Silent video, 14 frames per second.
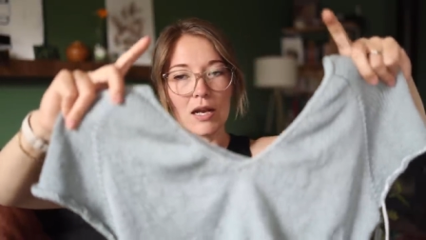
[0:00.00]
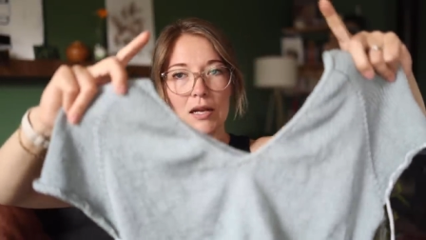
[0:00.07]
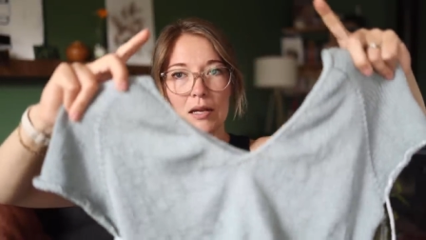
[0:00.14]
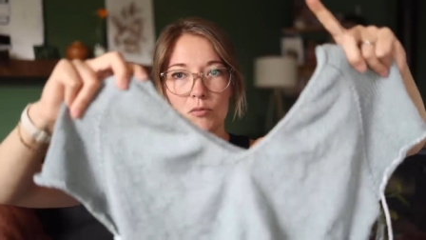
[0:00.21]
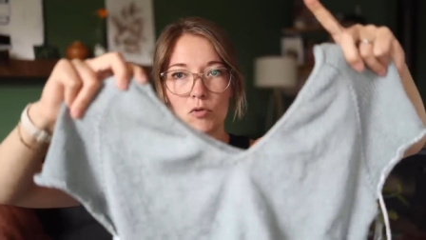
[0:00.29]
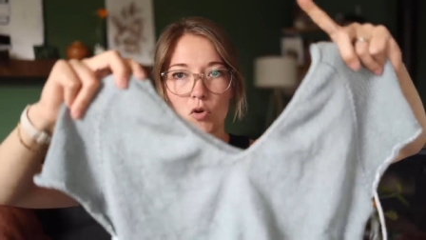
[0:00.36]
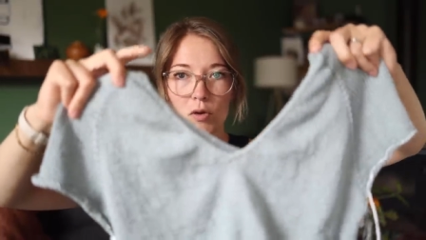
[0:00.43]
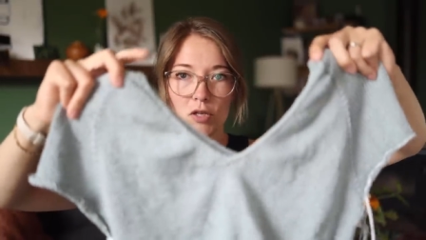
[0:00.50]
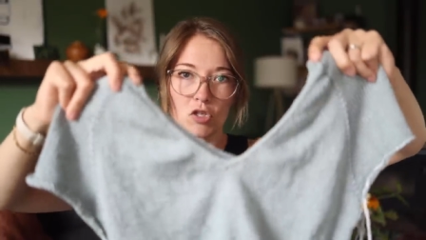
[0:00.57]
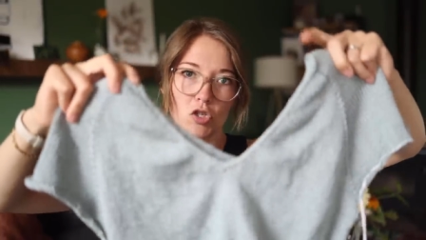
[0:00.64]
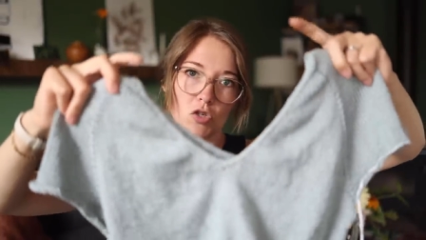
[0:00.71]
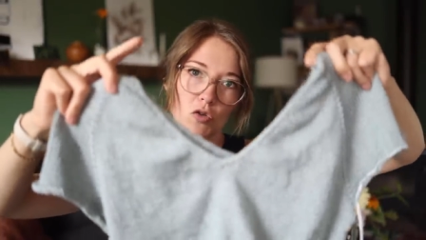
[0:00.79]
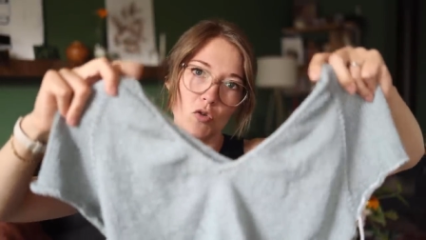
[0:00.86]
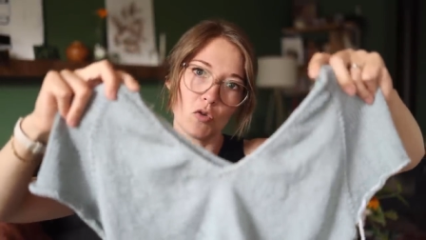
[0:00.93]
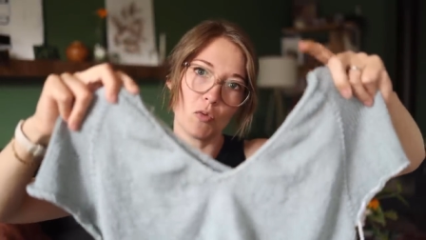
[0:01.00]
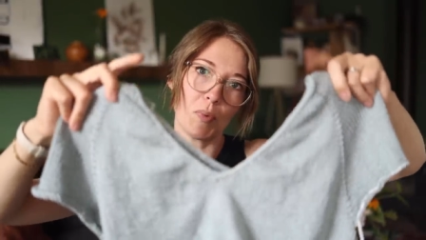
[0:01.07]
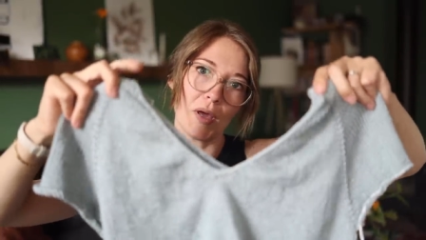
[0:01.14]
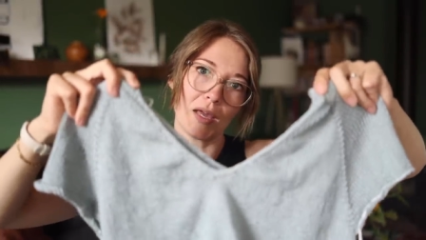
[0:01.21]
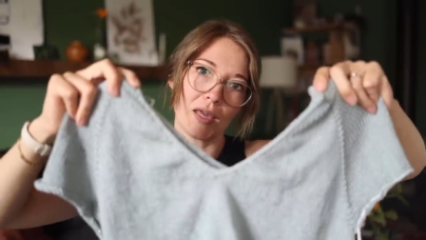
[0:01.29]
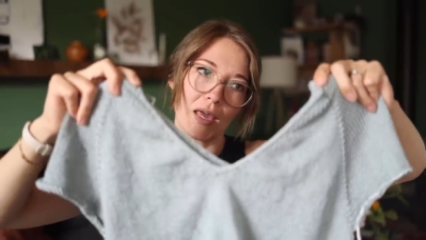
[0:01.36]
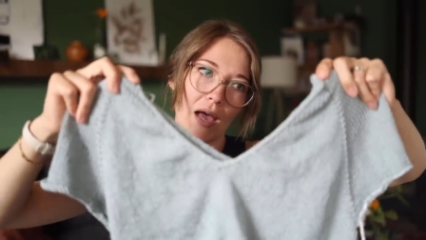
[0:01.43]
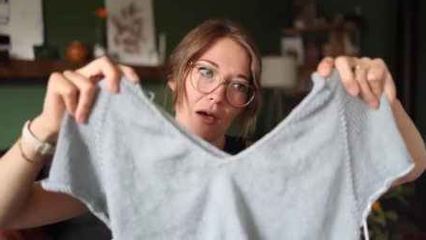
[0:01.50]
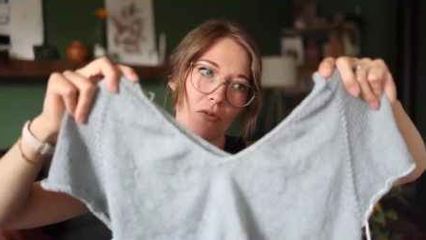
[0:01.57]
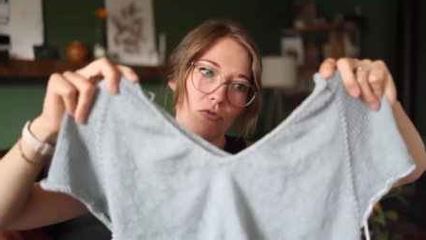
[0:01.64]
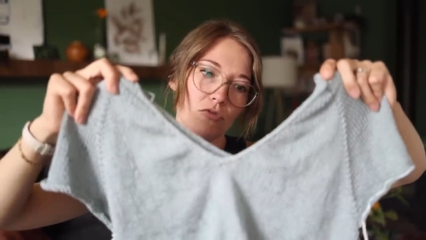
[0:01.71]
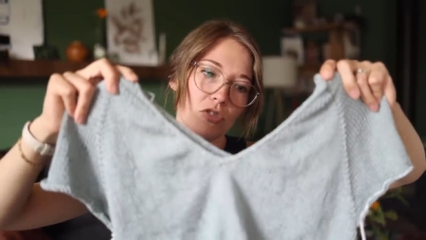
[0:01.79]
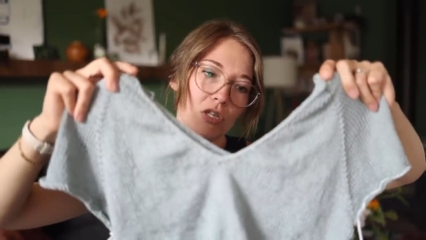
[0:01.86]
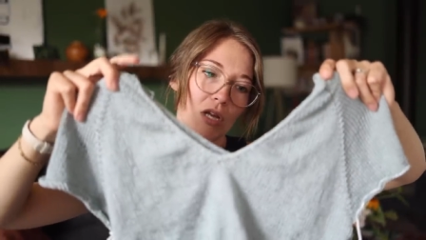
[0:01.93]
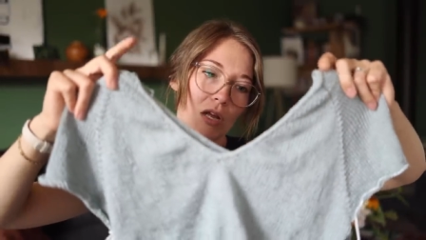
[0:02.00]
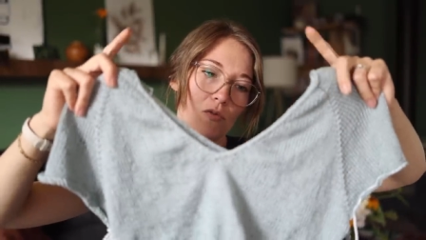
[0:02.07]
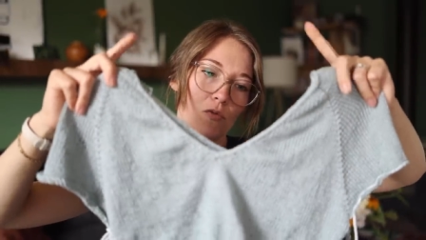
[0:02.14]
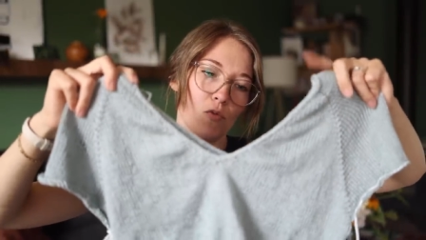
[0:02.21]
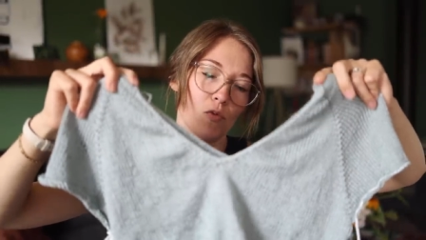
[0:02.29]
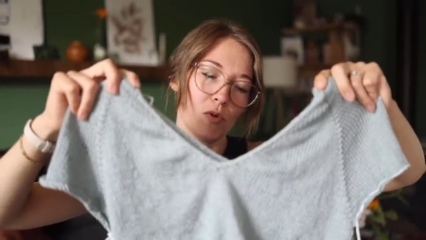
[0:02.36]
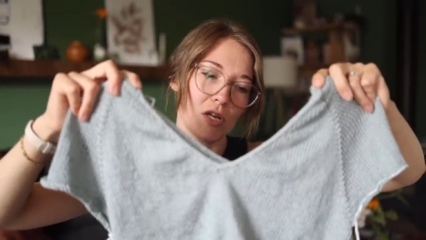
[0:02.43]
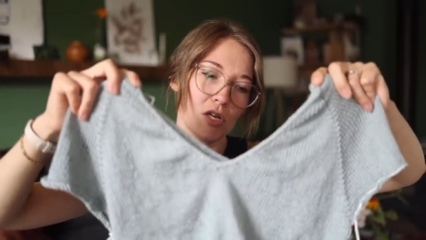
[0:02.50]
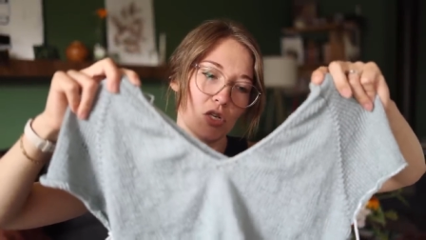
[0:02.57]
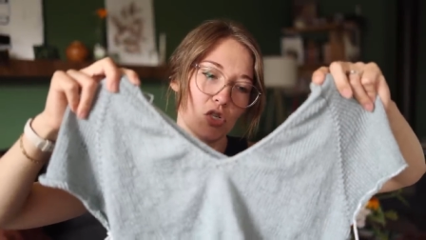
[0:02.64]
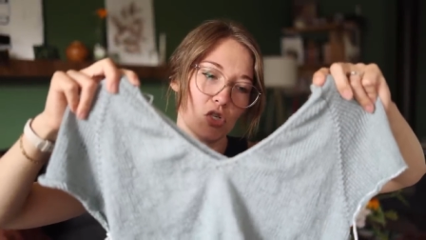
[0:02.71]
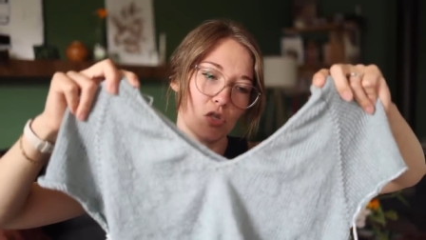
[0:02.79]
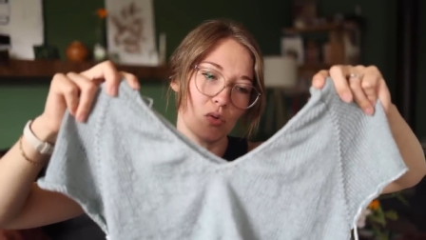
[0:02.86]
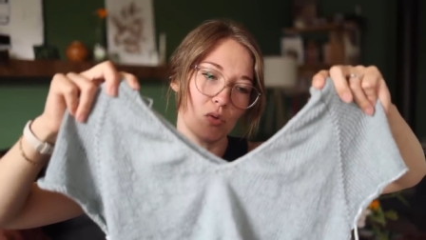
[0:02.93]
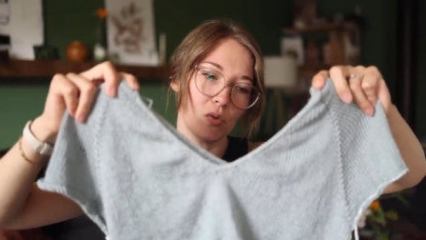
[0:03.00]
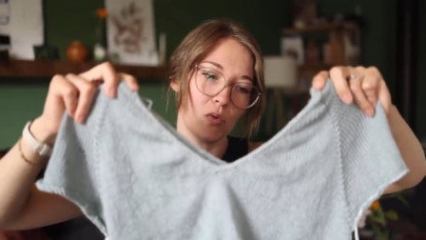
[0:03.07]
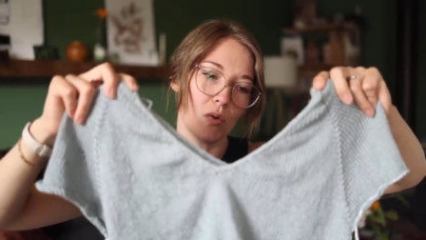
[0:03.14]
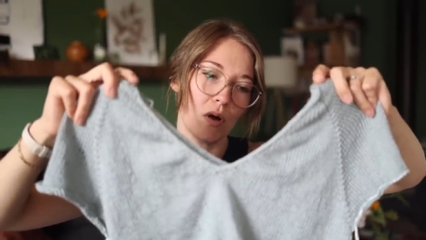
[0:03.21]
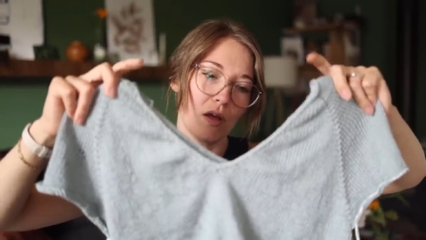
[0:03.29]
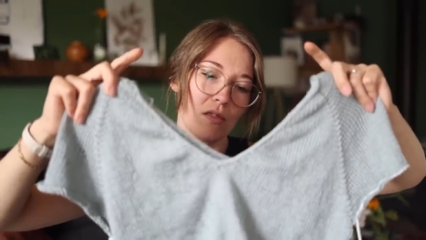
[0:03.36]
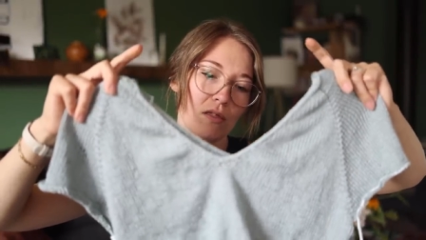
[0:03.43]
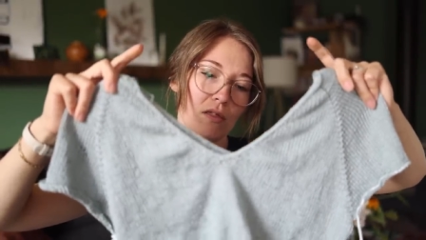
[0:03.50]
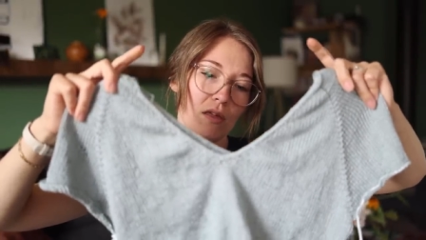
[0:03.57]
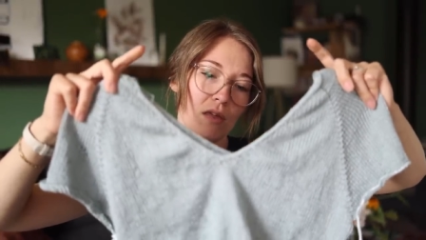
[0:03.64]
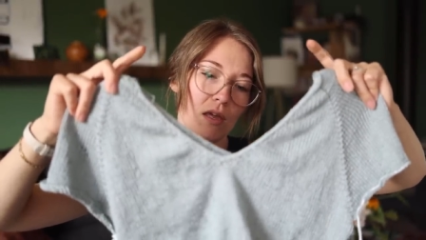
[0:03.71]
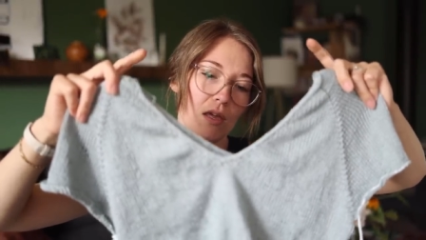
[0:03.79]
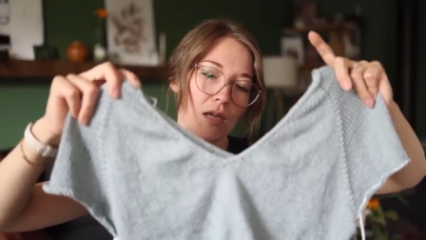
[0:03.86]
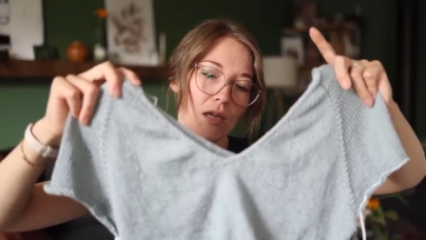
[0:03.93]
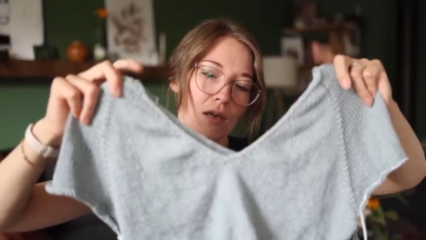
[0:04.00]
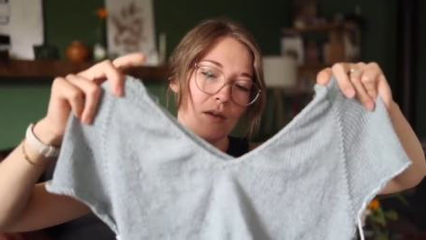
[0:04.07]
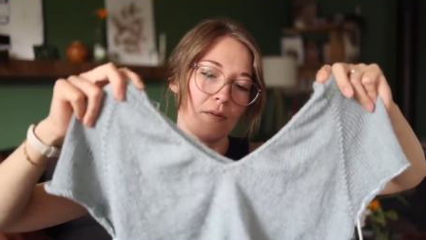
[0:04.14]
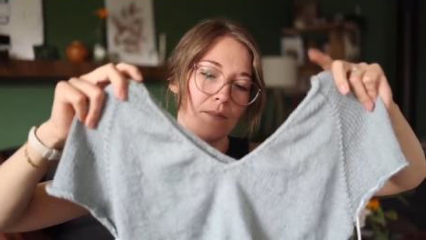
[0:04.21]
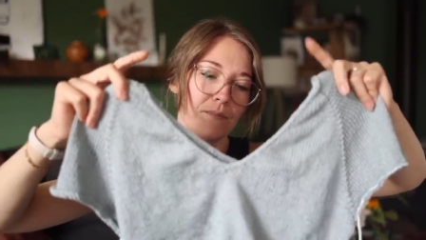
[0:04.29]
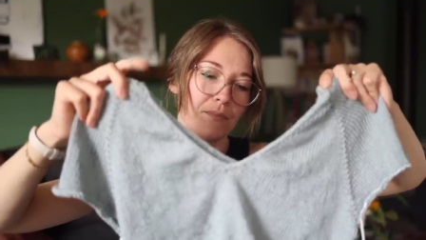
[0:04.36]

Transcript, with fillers: I am going to pick out and redo the